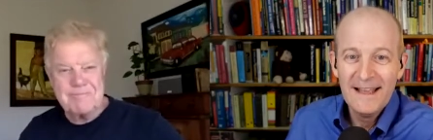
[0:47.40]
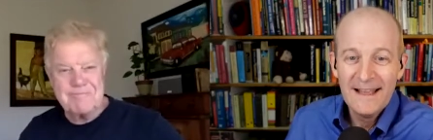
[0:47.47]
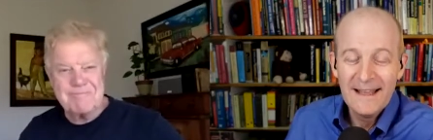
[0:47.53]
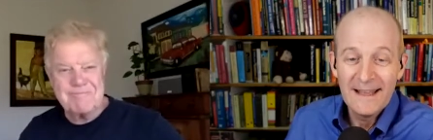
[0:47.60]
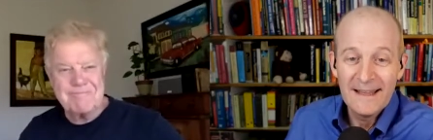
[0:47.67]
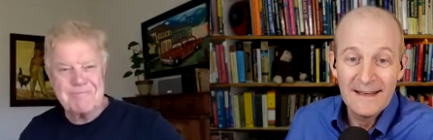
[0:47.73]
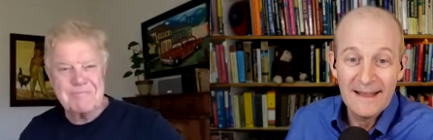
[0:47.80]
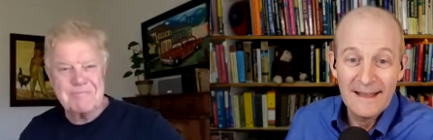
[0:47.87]

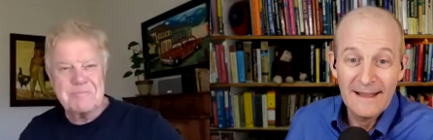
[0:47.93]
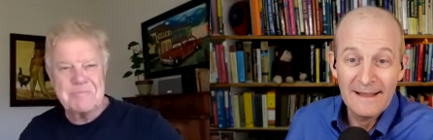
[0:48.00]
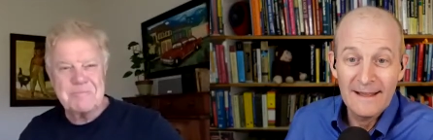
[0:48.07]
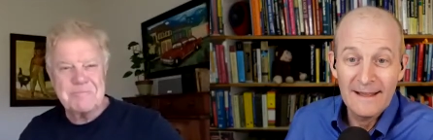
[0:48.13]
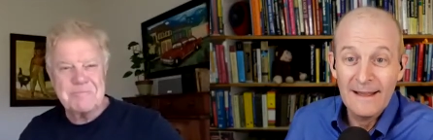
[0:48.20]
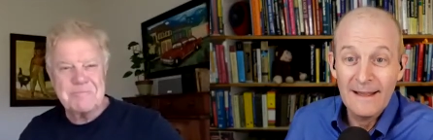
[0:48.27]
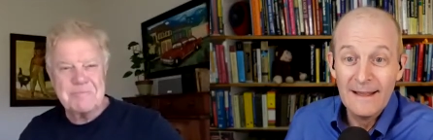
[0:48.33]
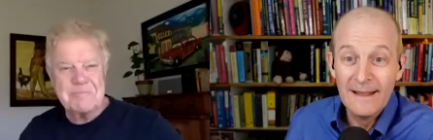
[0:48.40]
Speaker 1: and I,
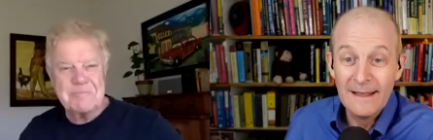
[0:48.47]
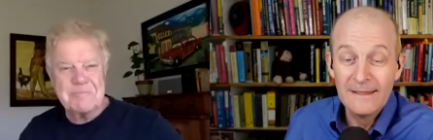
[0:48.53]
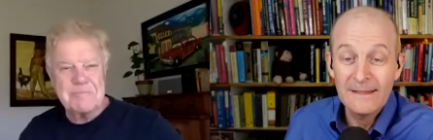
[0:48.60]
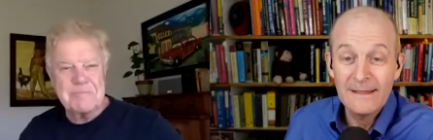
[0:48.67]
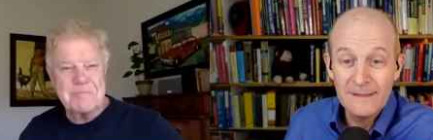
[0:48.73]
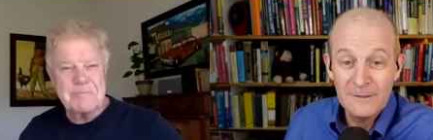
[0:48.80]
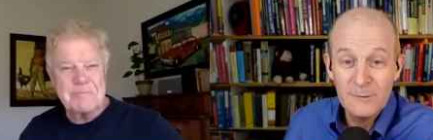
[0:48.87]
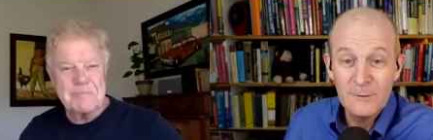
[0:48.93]
I, how did
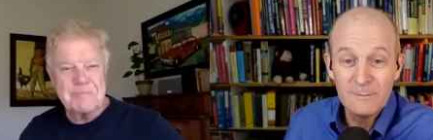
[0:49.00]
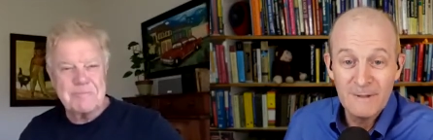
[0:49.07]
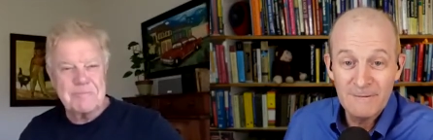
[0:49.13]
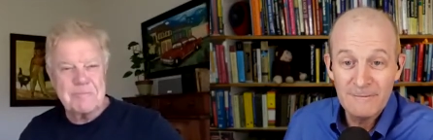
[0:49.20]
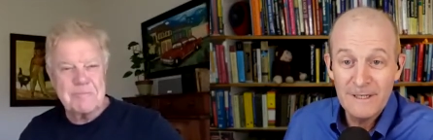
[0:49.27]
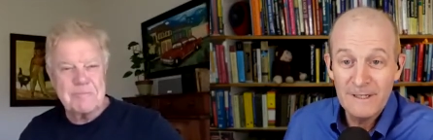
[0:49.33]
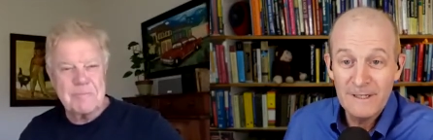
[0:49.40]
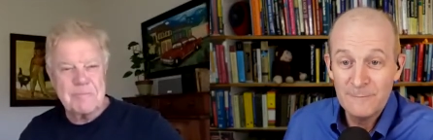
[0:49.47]
I do with my
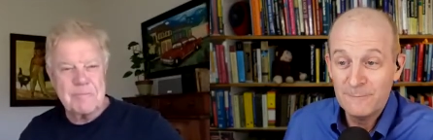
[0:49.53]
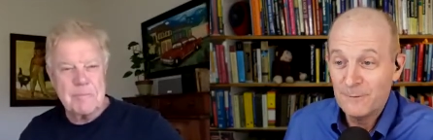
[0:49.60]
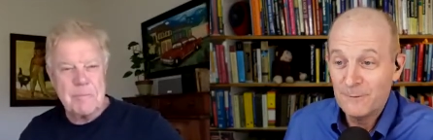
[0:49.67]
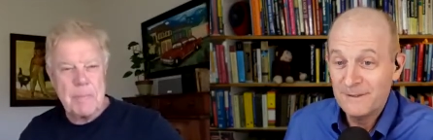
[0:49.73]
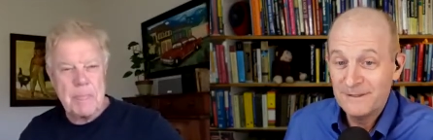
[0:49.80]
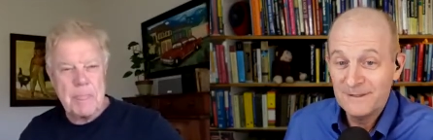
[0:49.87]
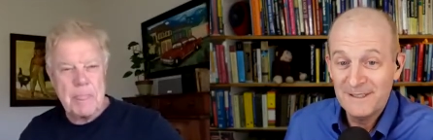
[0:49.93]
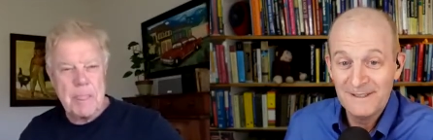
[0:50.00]
radio
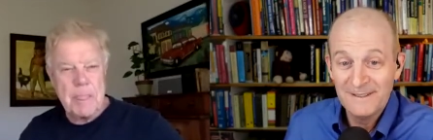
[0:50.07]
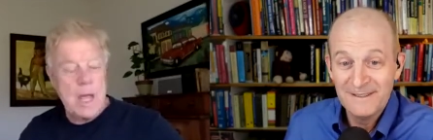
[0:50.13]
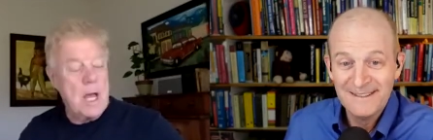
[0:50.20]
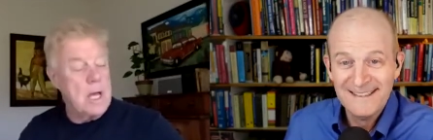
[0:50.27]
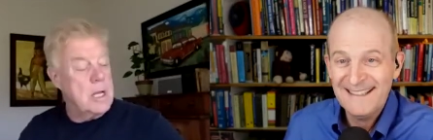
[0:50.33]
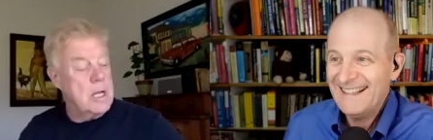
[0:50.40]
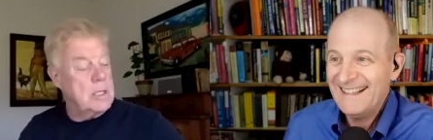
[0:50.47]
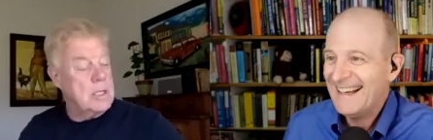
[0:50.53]
voice there?
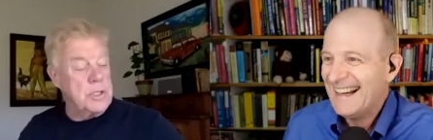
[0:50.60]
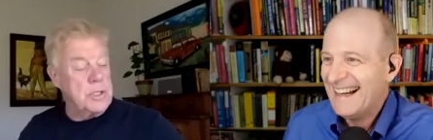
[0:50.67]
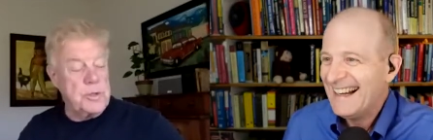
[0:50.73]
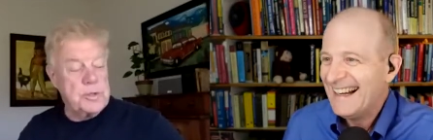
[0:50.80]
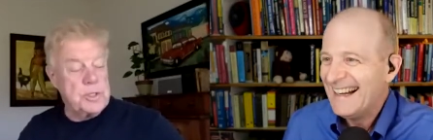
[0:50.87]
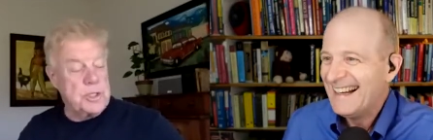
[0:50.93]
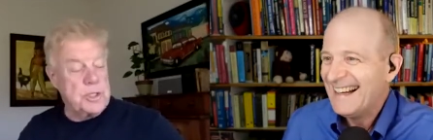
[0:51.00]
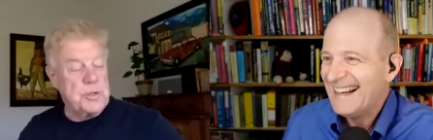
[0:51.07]

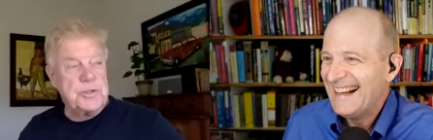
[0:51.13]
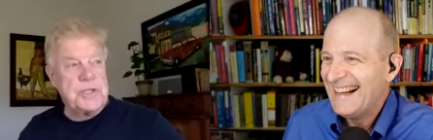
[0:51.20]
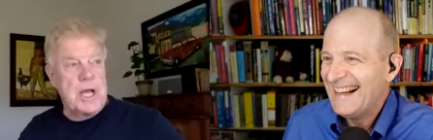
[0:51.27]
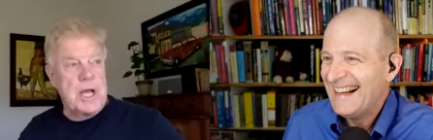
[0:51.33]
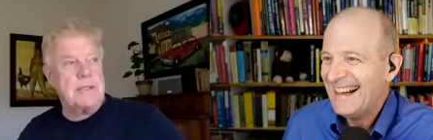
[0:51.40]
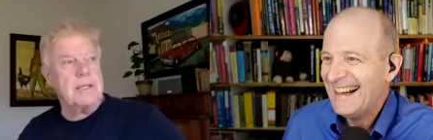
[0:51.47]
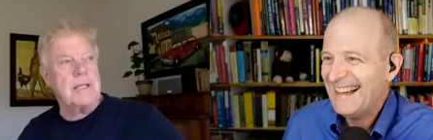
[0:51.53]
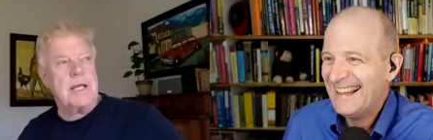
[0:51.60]
Speaker 2: You, you
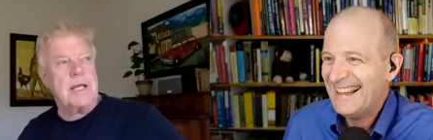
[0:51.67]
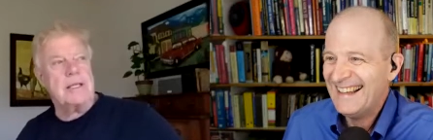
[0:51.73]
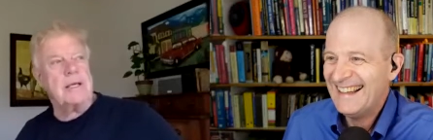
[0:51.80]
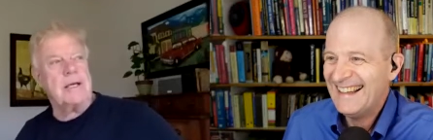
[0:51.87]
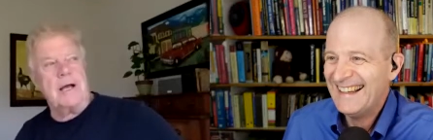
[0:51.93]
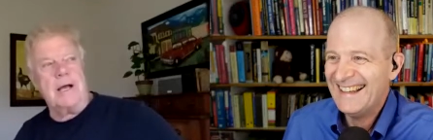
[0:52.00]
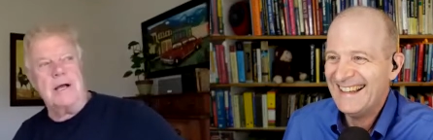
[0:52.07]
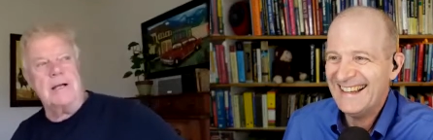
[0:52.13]
sounded like
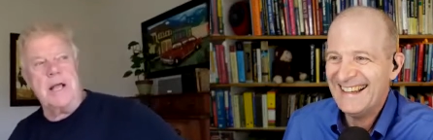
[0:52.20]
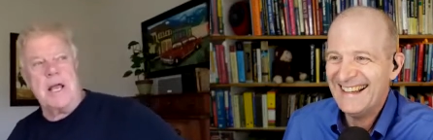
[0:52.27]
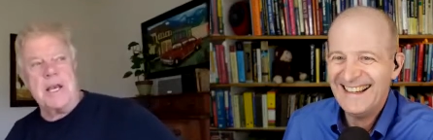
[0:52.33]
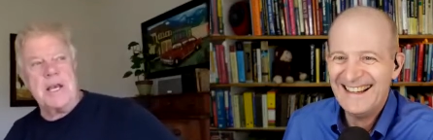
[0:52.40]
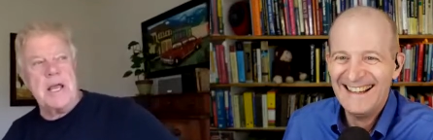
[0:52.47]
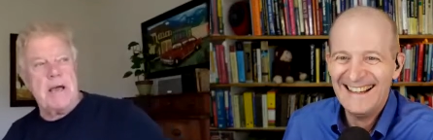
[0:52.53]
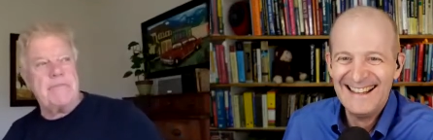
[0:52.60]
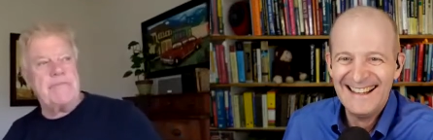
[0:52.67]
uh,
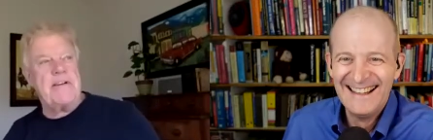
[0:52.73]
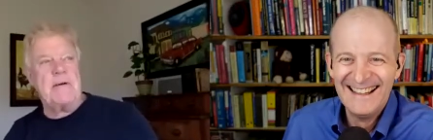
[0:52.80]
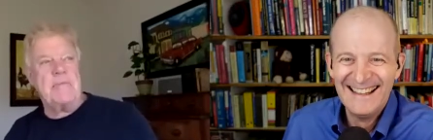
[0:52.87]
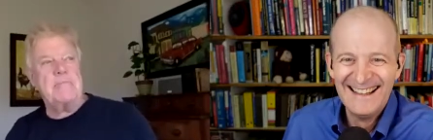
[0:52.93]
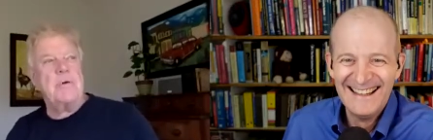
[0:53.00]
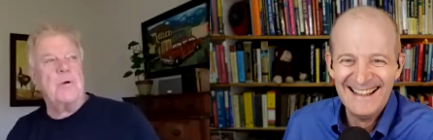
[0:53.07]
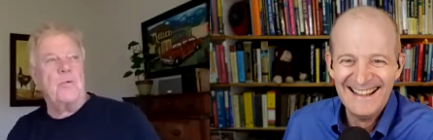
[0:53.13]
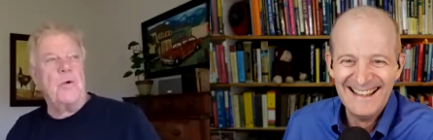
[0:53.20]
an
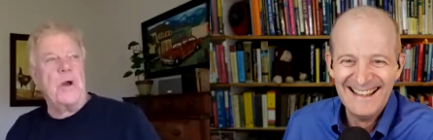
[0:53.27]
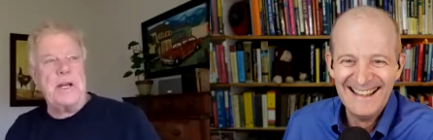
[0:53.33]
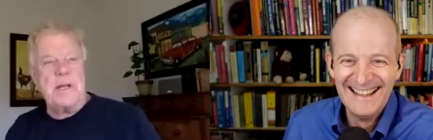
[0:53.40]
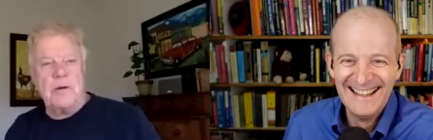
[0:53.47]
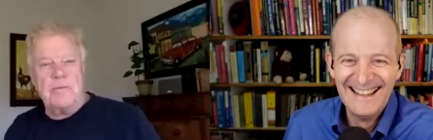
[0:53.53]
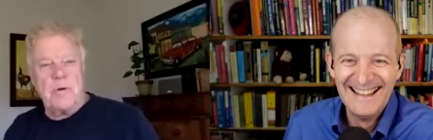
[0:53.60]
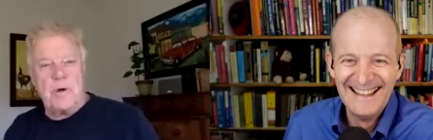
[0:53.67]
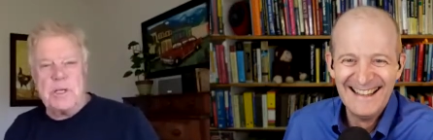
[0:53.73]
FM
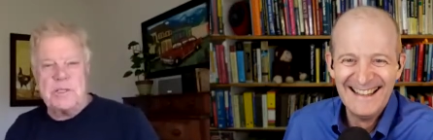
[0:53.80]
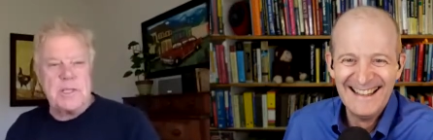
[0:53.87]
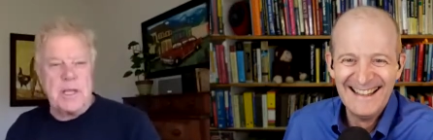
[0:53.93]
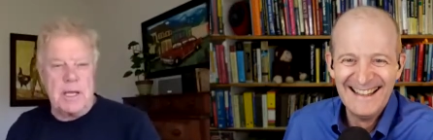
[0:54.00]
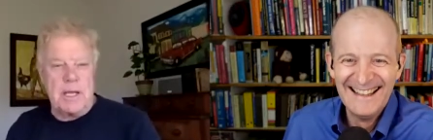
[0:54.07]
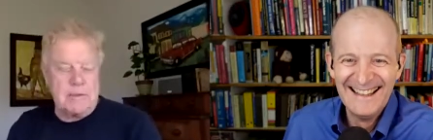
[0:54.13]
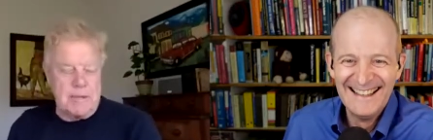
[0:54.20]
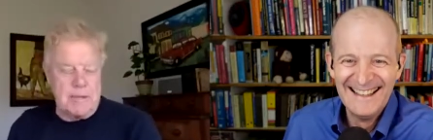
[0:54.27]
radio voice
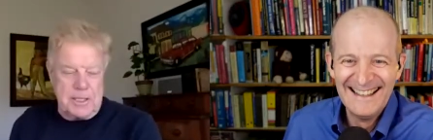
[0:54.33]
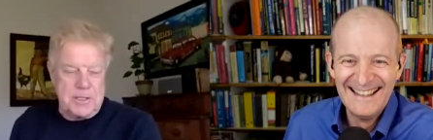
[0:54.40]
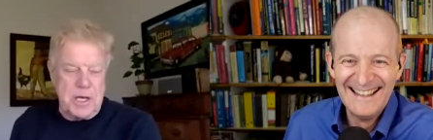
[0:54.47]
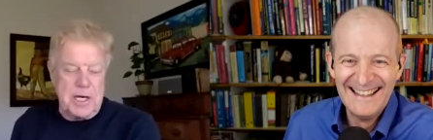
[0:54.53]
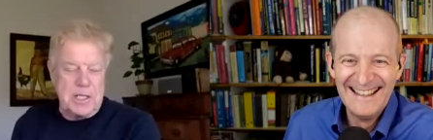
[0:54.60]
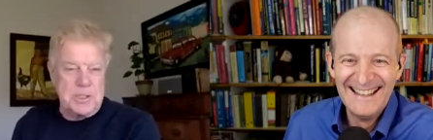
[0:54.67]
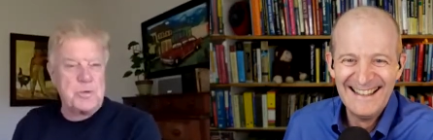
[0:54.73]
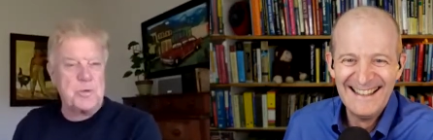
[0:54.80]
that is
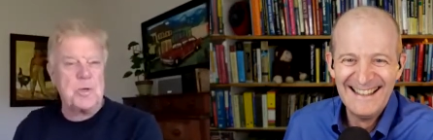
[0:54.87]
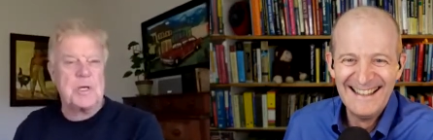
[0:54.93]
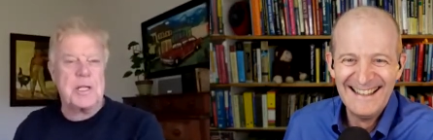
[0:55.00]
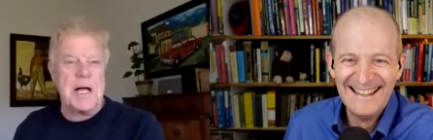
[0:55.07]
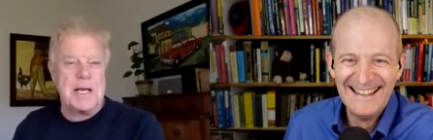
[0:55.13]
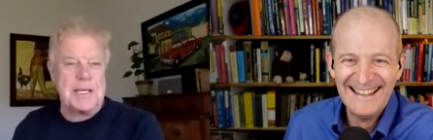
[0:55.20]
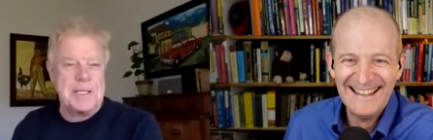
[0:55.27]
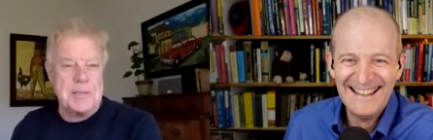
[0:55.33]
on at two
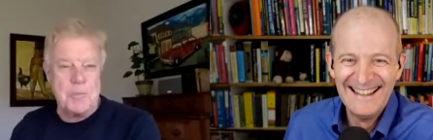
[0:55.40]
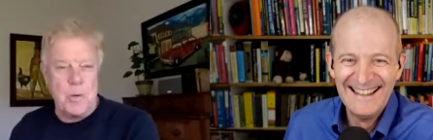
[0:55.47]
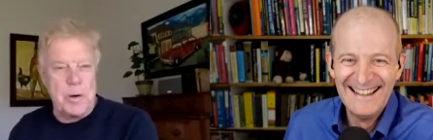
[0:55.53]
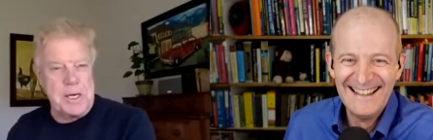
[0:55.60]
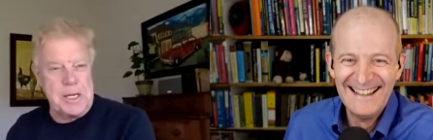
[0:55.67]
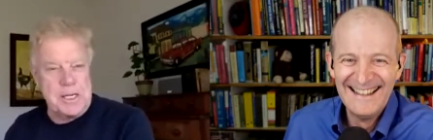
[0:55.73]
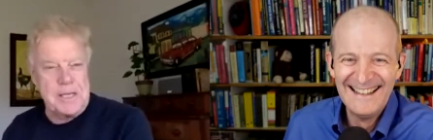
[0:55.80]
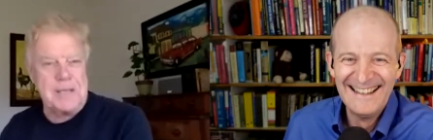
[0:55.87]
o'clock in the
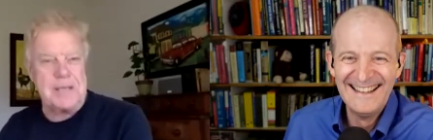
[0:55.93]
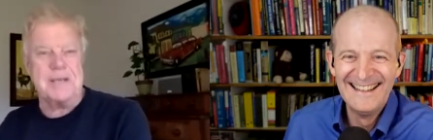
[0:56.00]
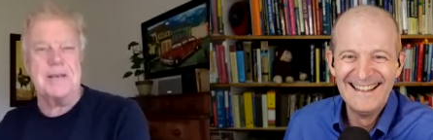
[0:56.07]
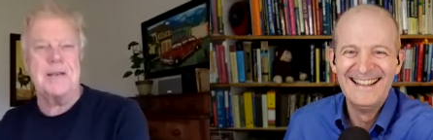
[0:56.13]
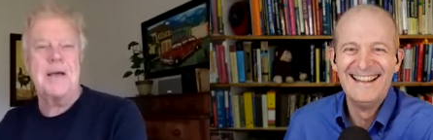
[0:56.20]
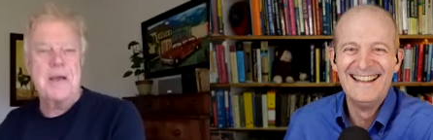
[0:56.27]
morning, and